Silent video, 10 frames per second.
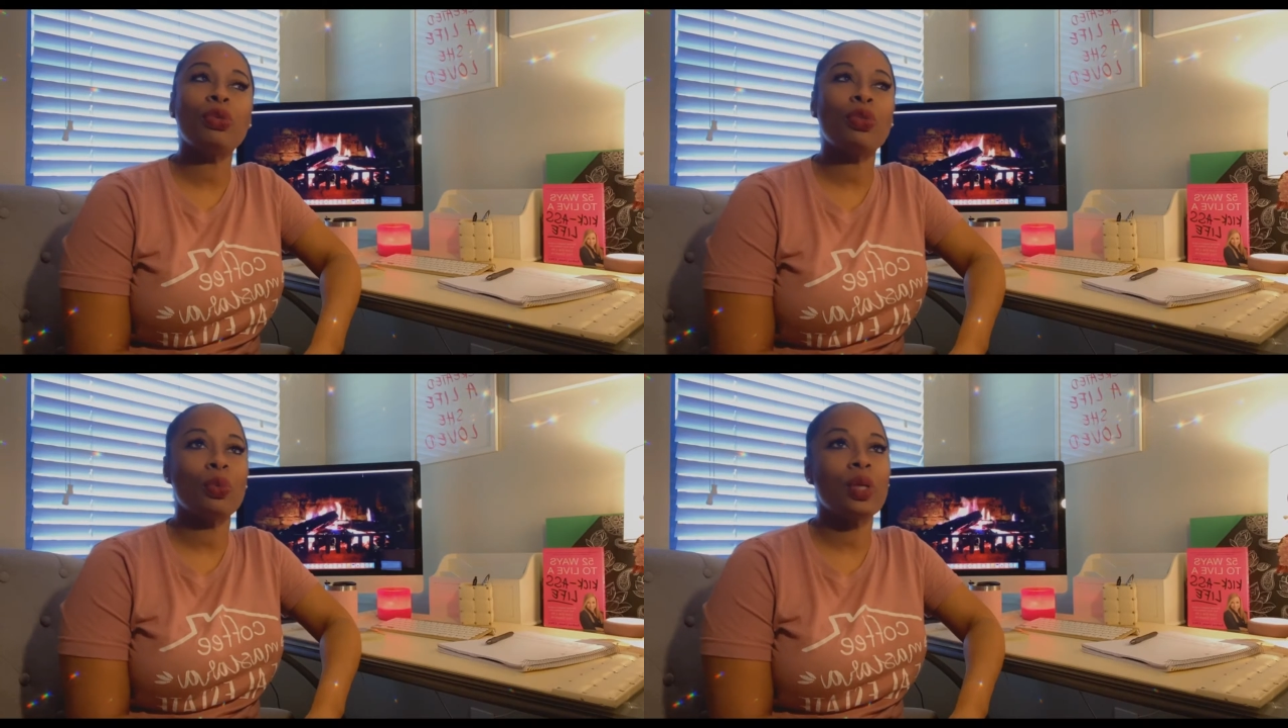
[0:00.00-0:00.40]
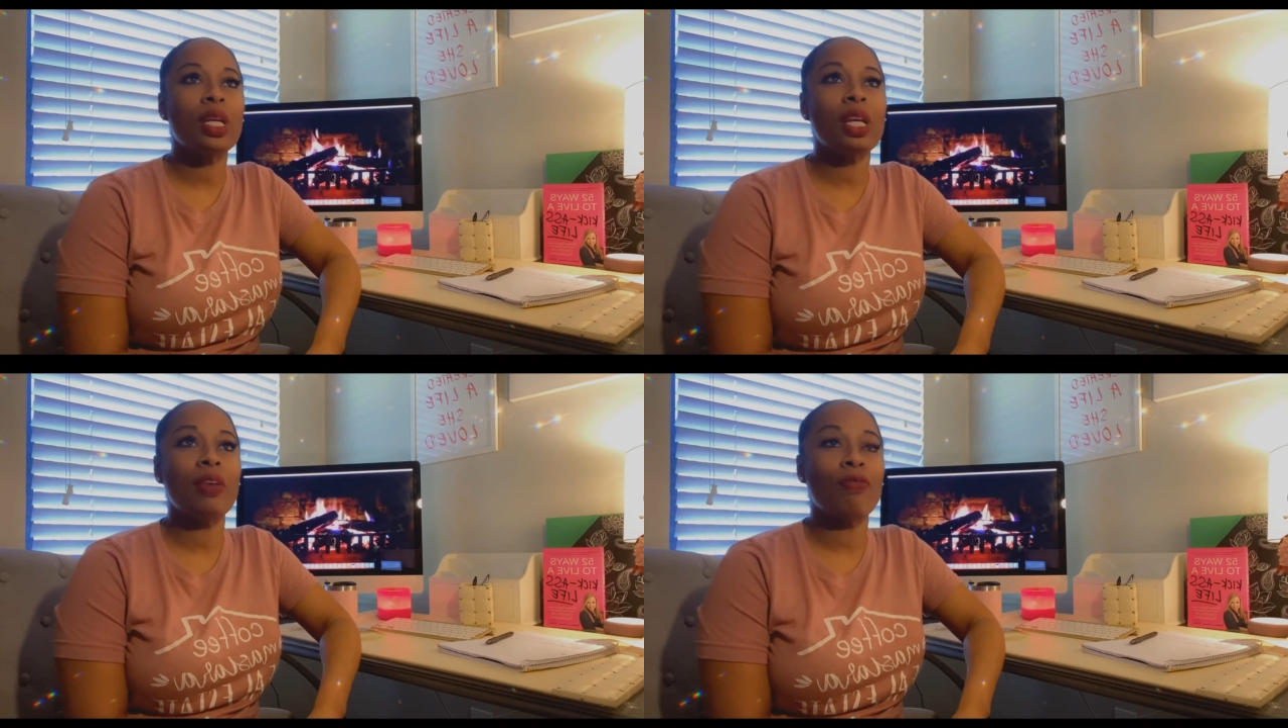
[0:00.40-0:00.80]

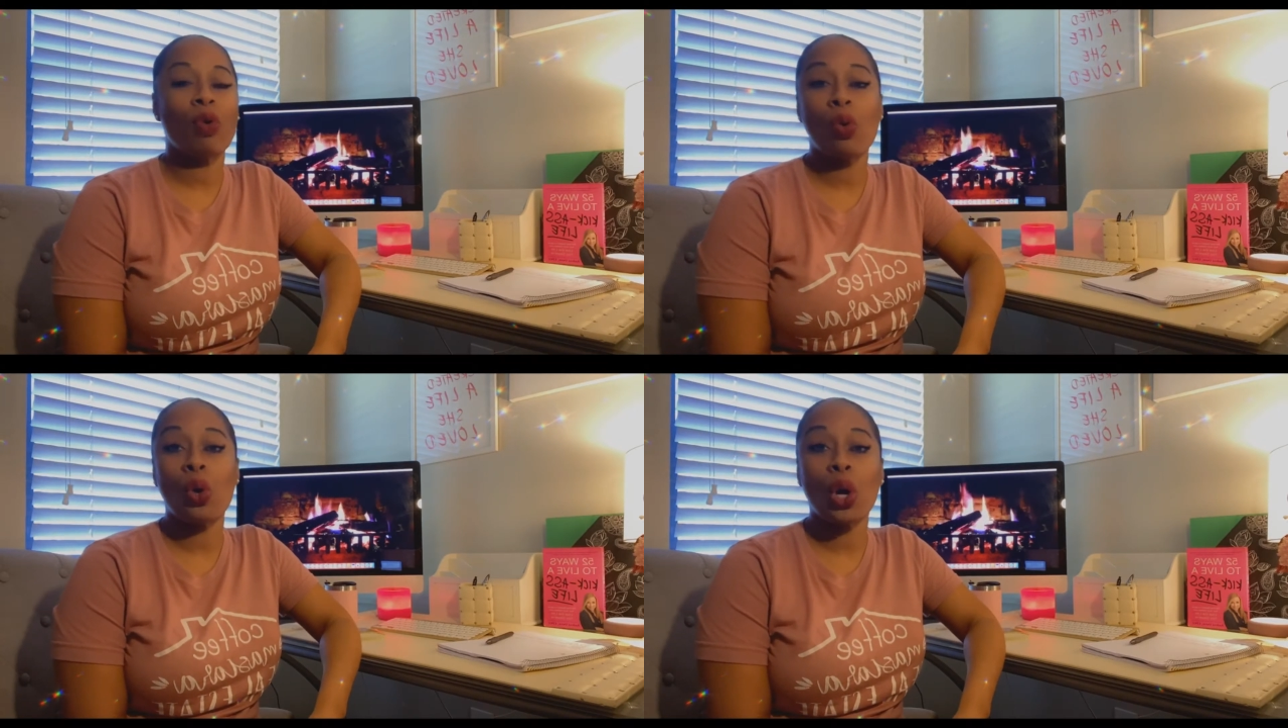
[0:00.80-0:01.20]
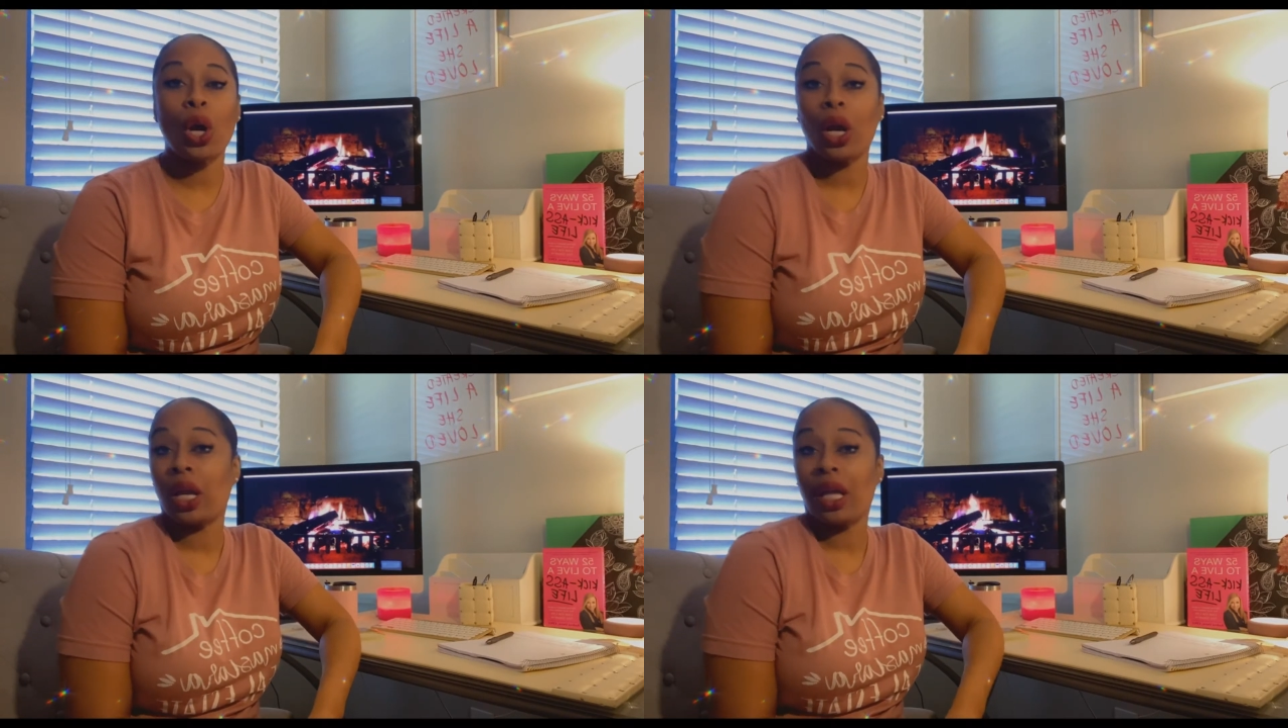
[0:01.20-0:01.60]
three,
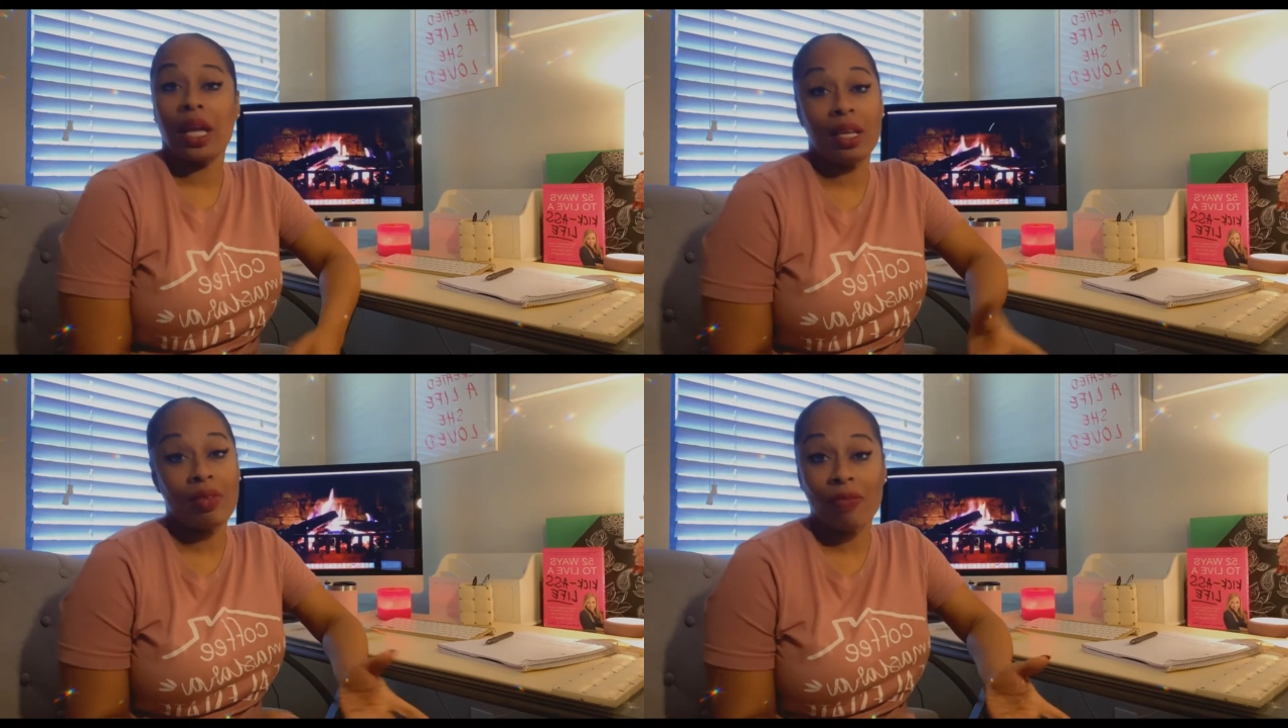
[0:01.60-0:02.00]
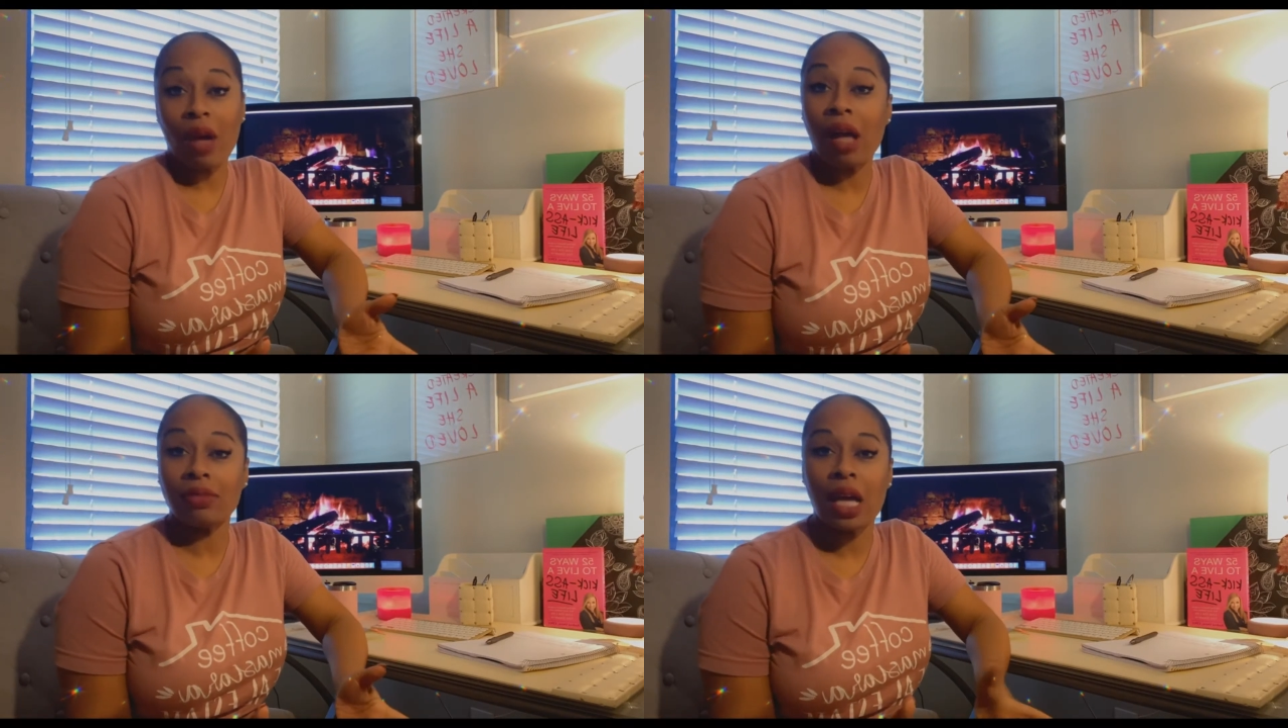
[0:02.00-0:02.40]
four, and even
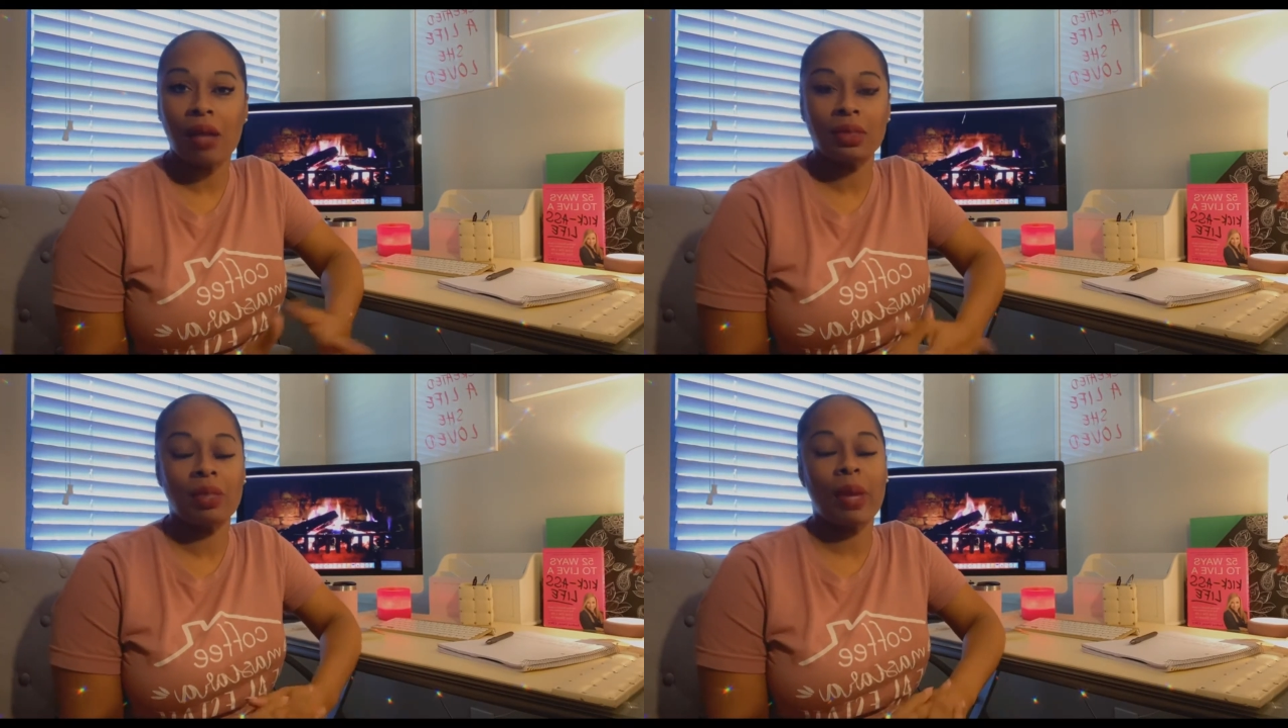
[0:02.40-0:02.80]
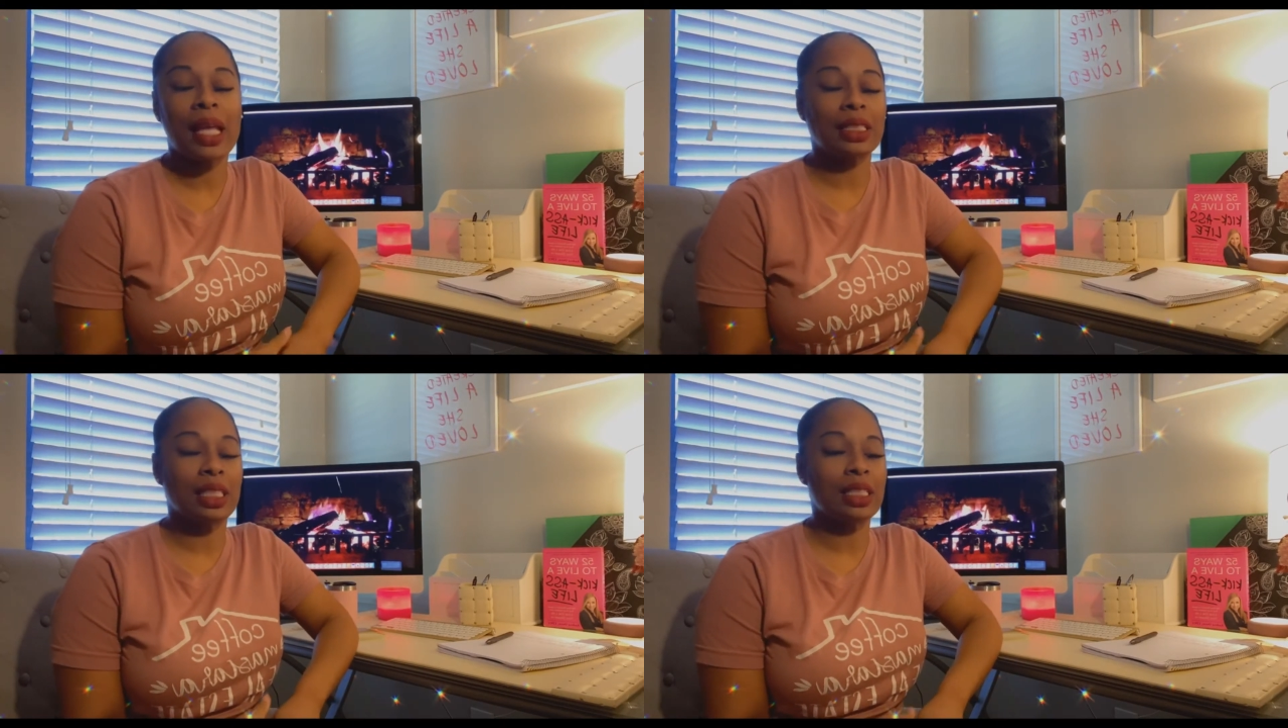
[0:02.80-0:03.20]
five times to
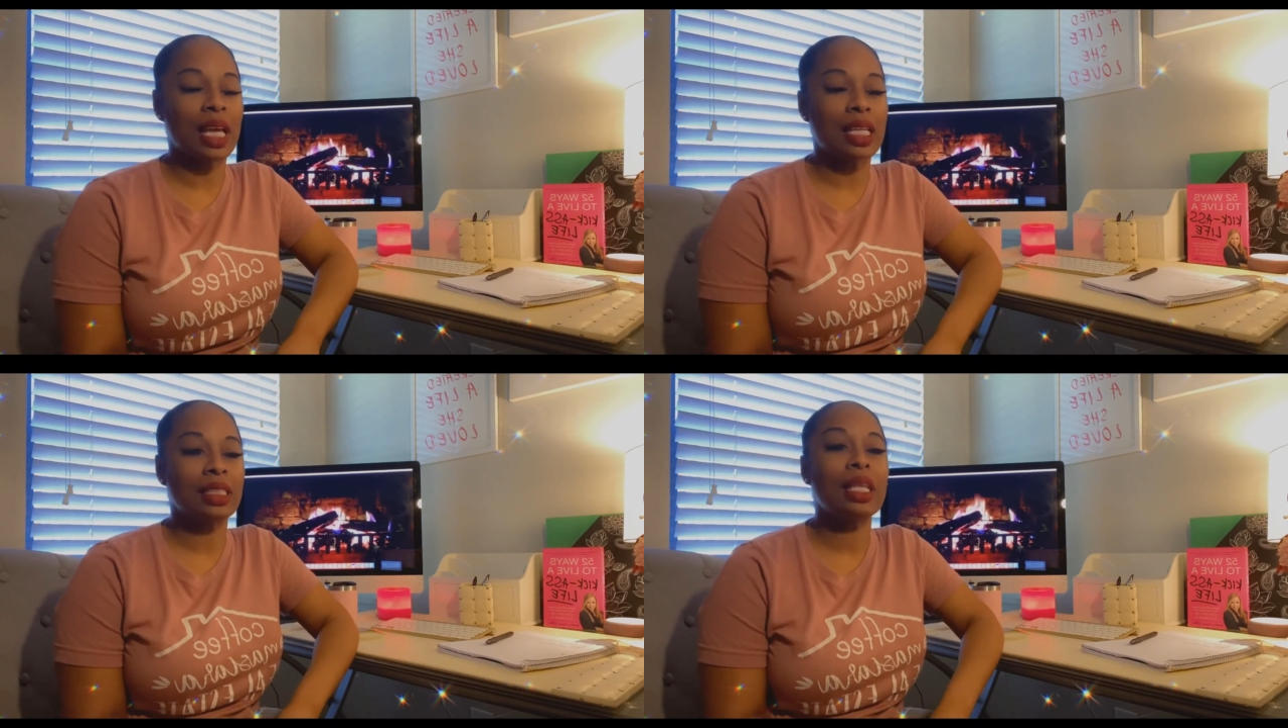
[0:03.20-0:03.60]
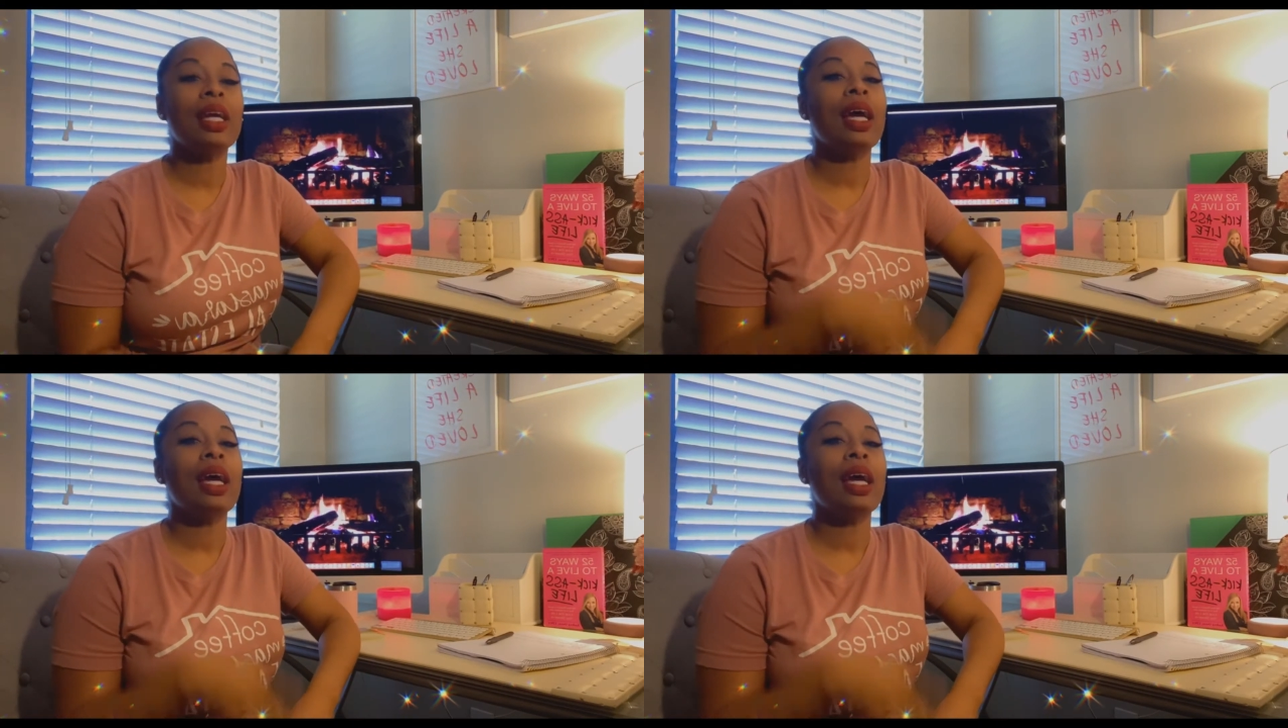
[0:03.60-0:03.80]
pass the test.